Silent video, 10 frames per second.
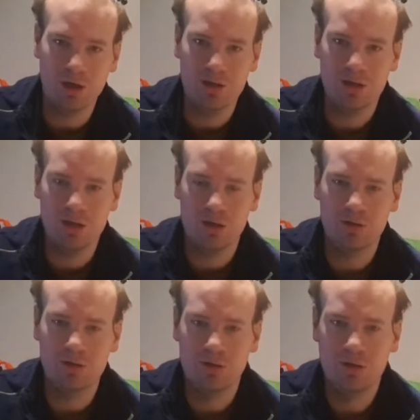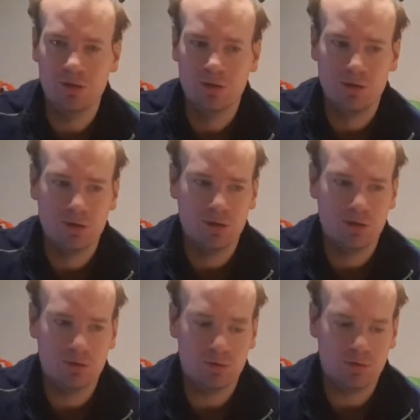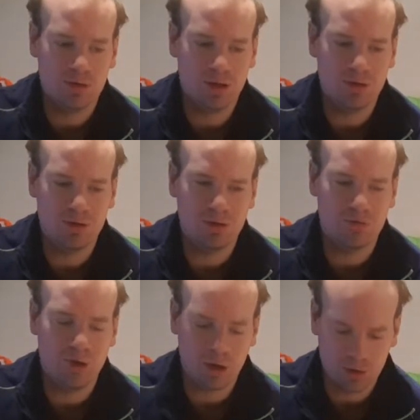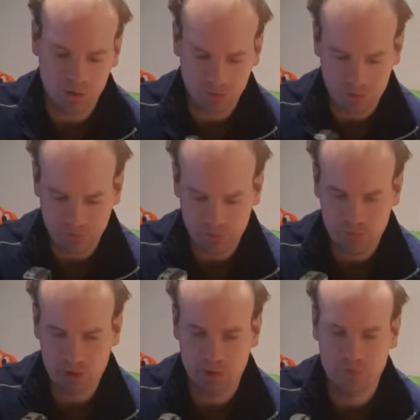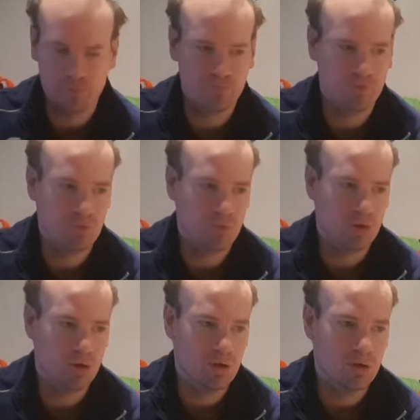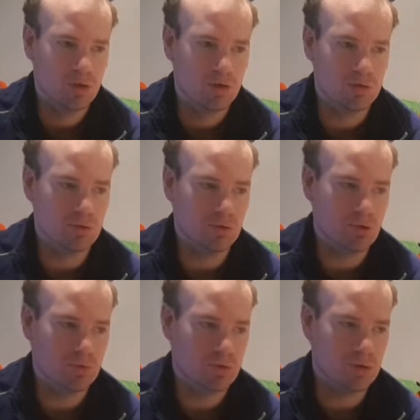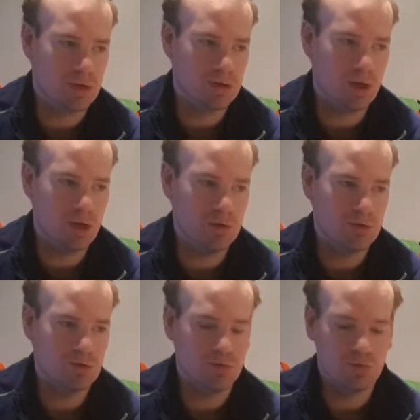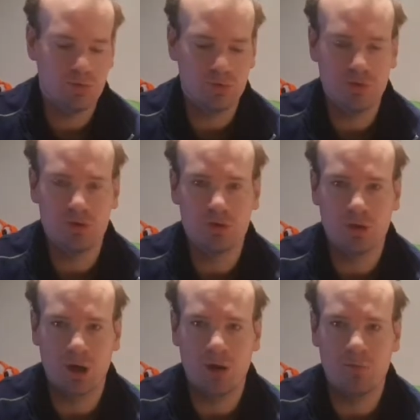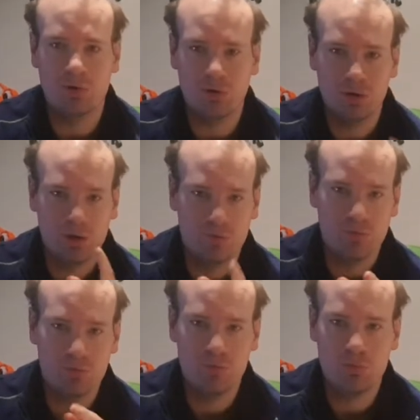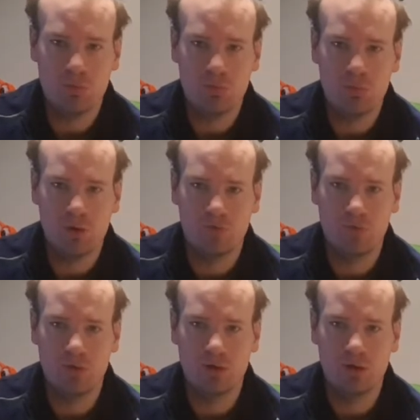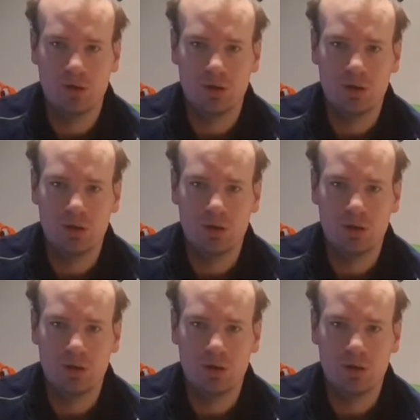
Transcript: I see it. So that's not very good from here. So I decided to use the camera on there for mobile phone.